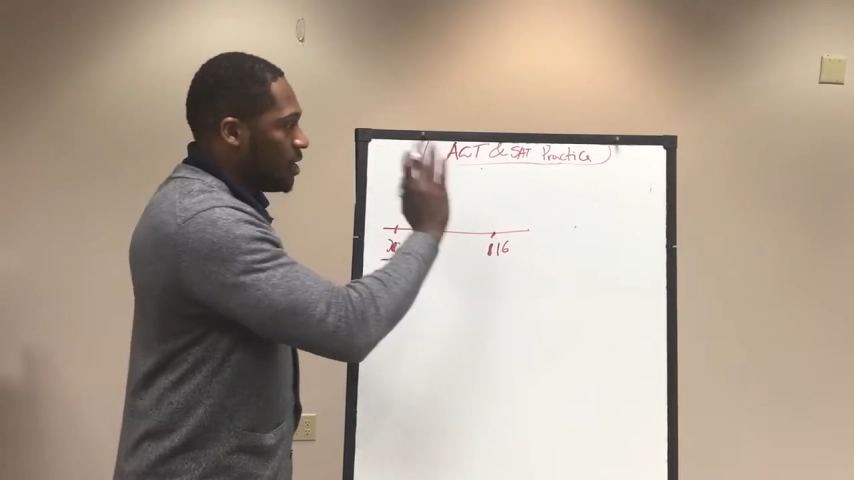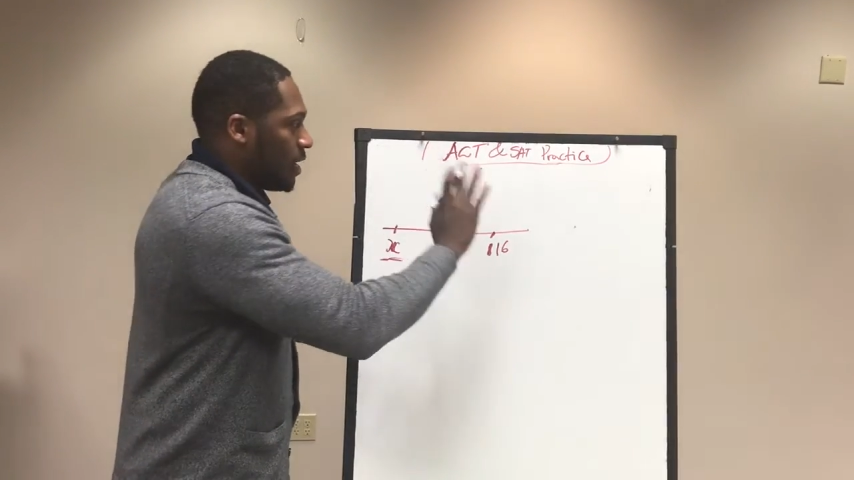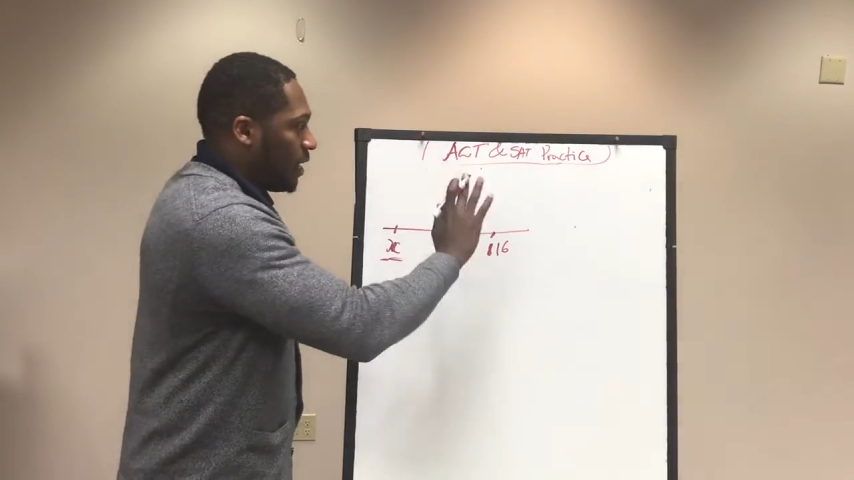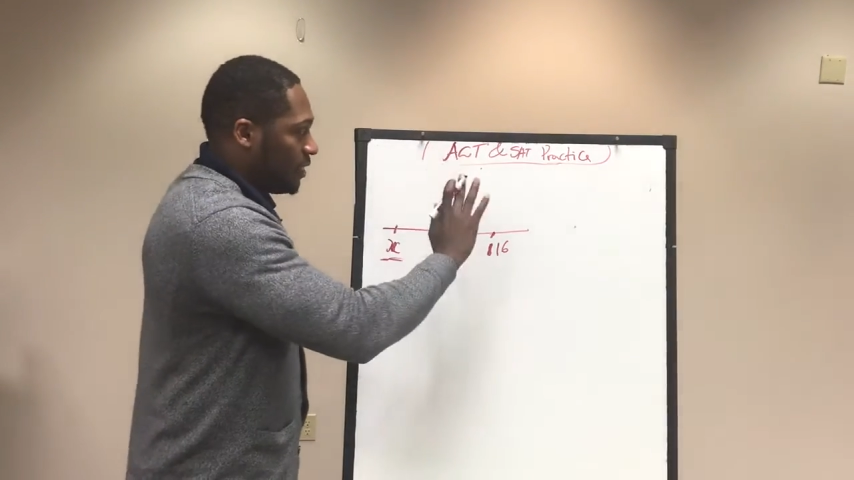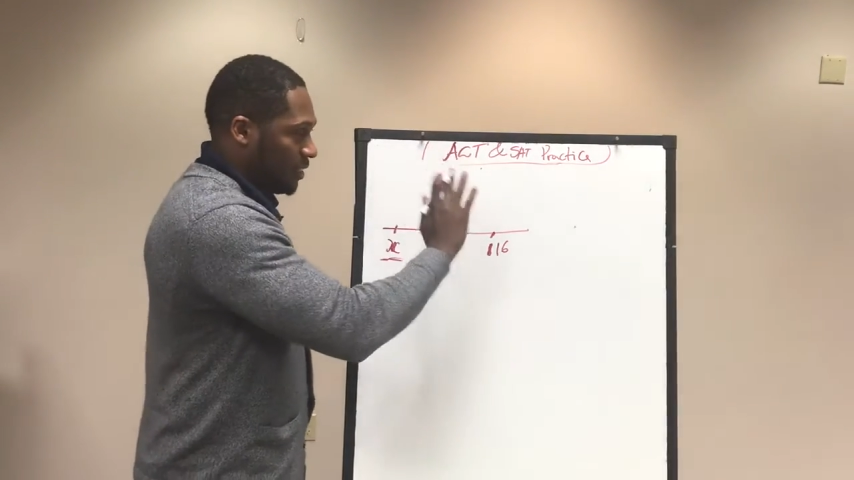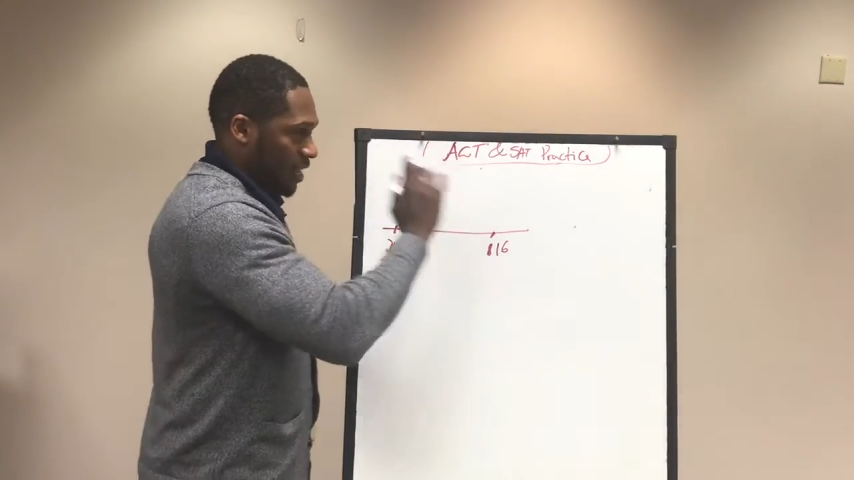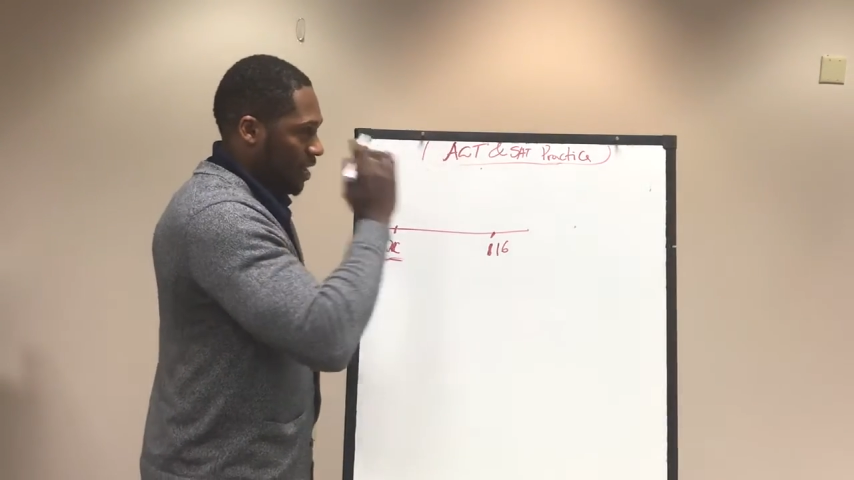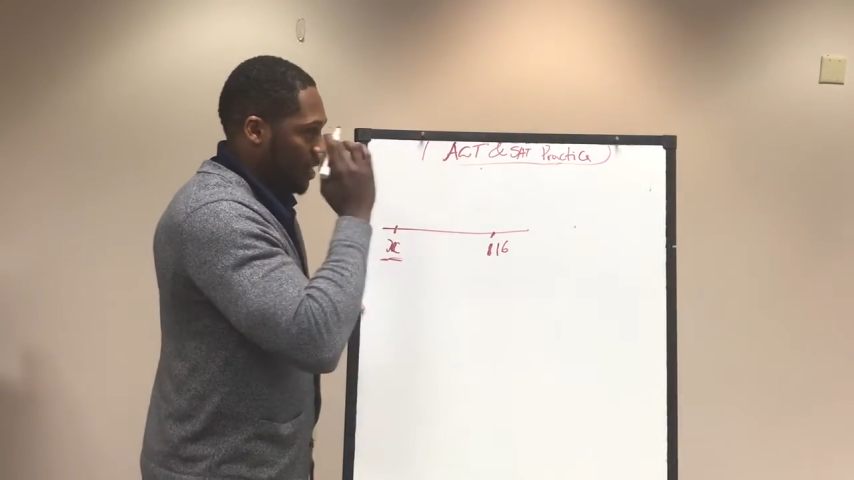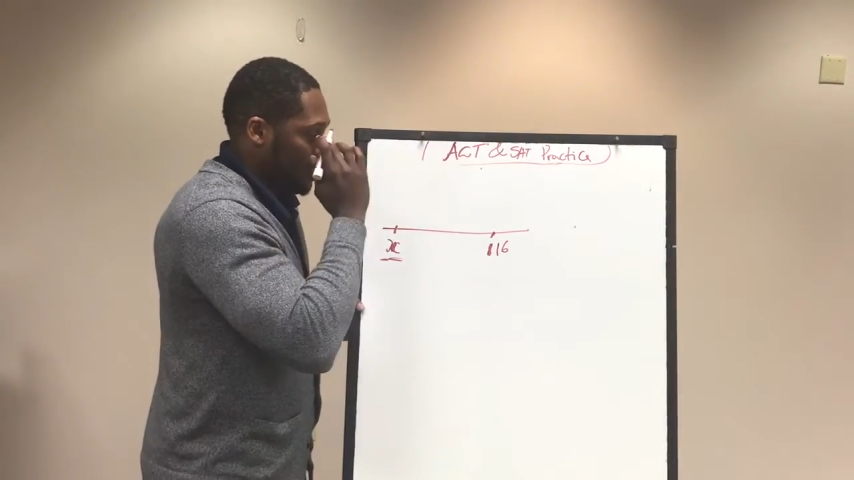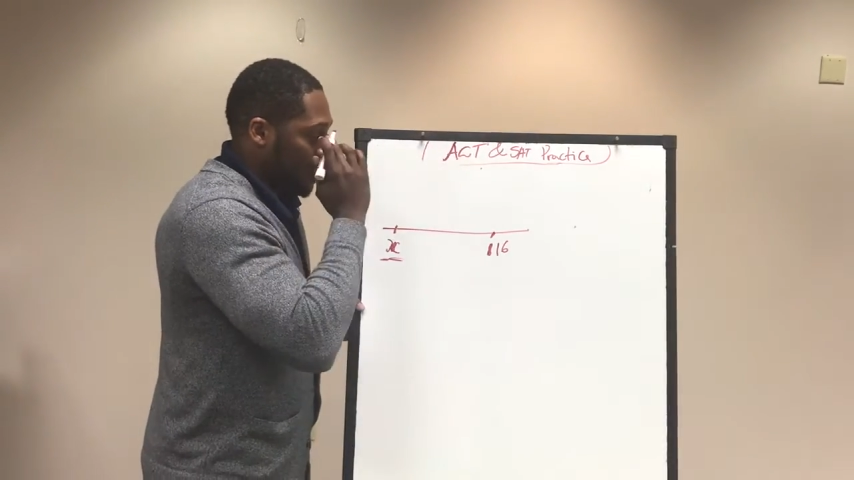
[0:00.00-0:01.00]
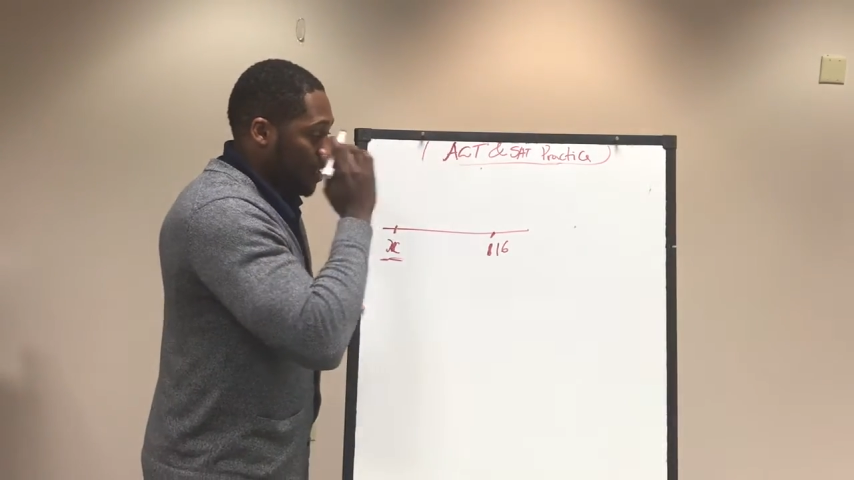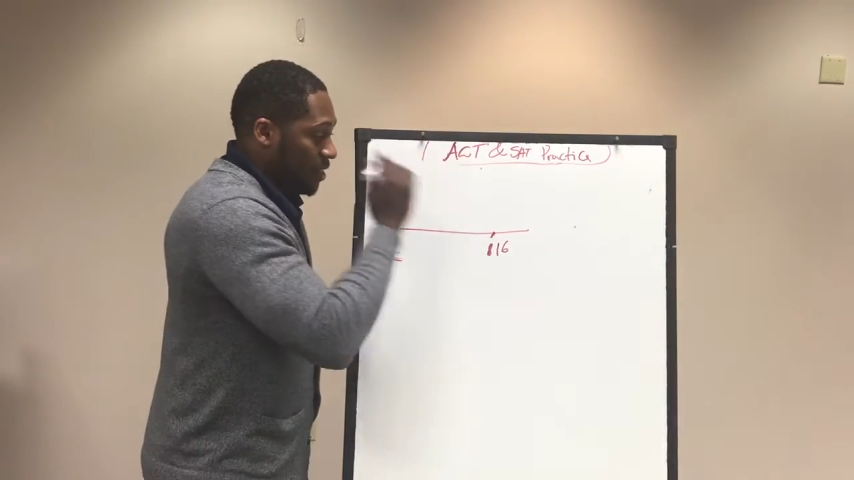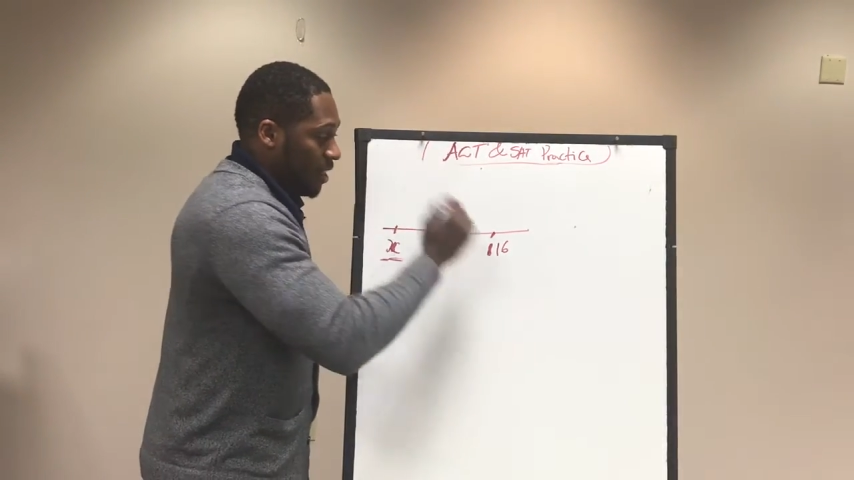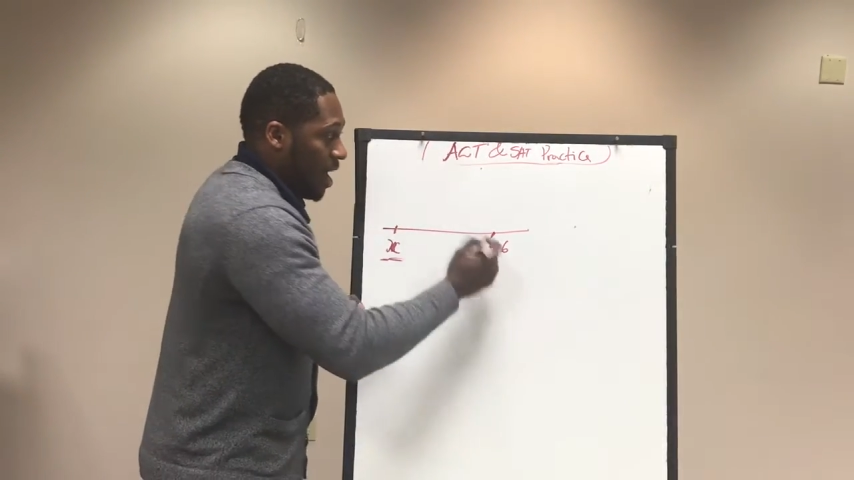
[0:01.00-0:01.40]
They say the